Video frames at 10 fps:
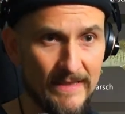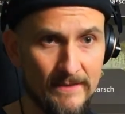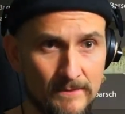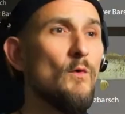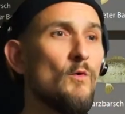
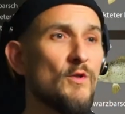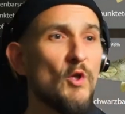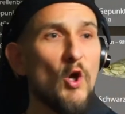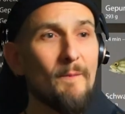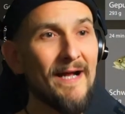diner,
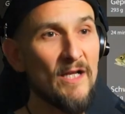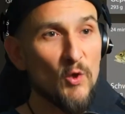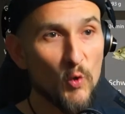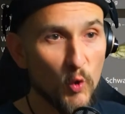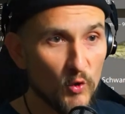and
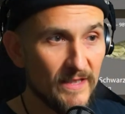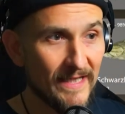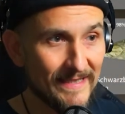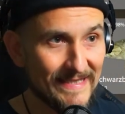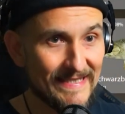another
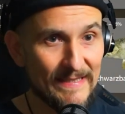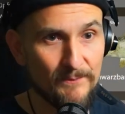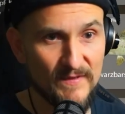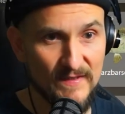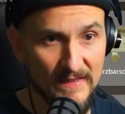170.
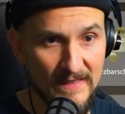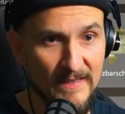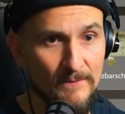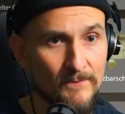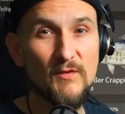
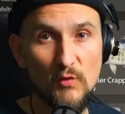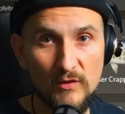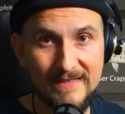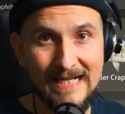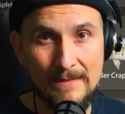Still,
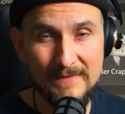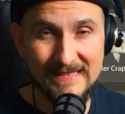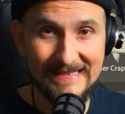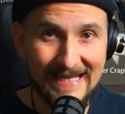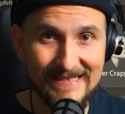this
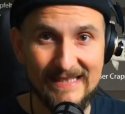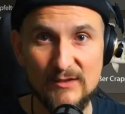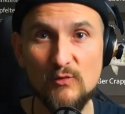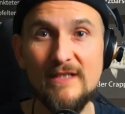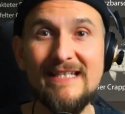is of
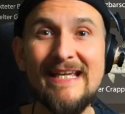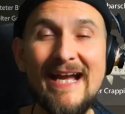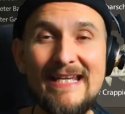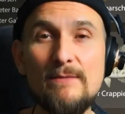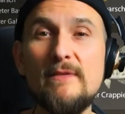course not a
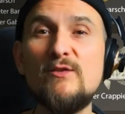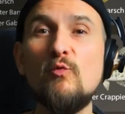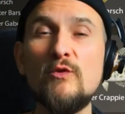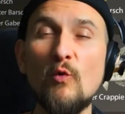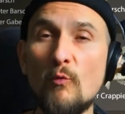method to get
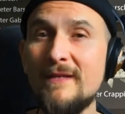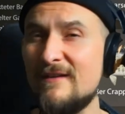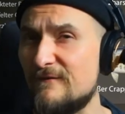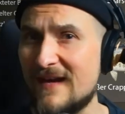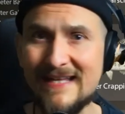insanely
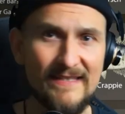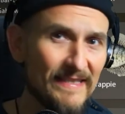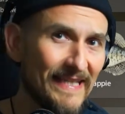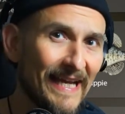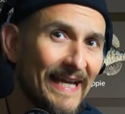rich,
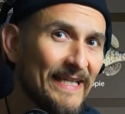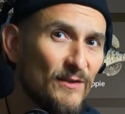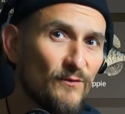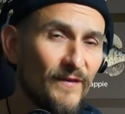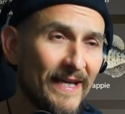but it's
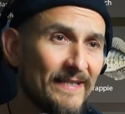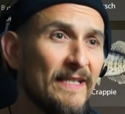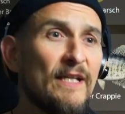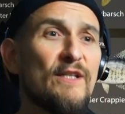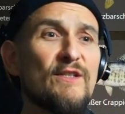really
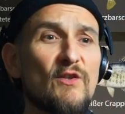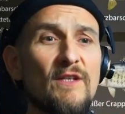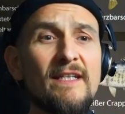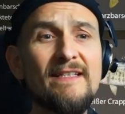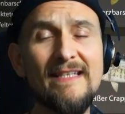about catching
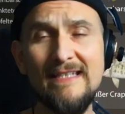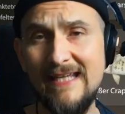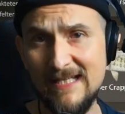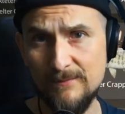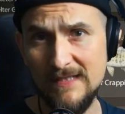all
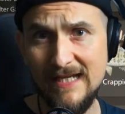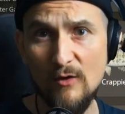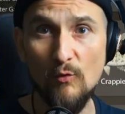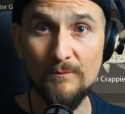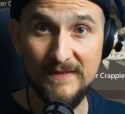these new
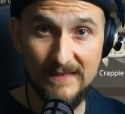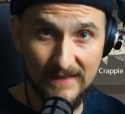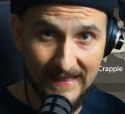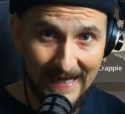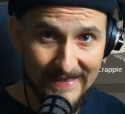fish
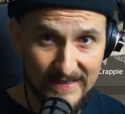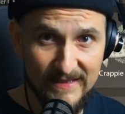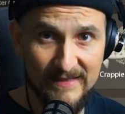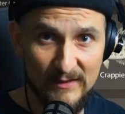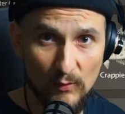species
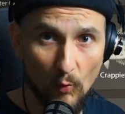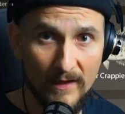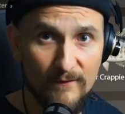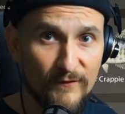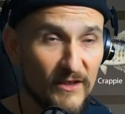as
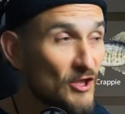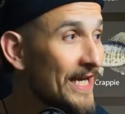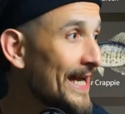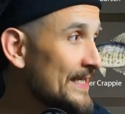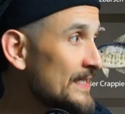trophies first.